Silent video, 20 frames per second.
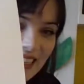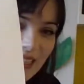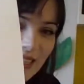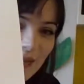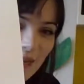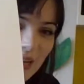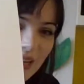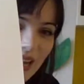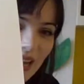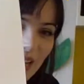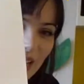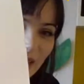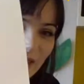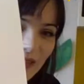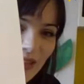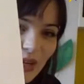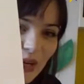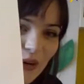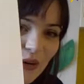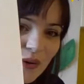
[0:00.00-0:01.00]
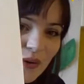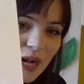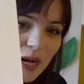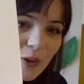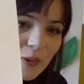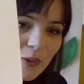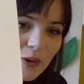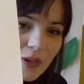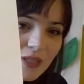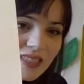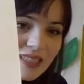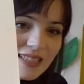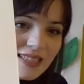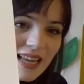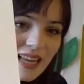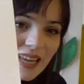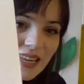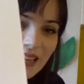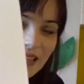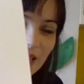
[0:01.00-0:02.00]
So I kind of knew that I wanted
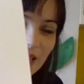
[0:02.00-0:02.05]
Ned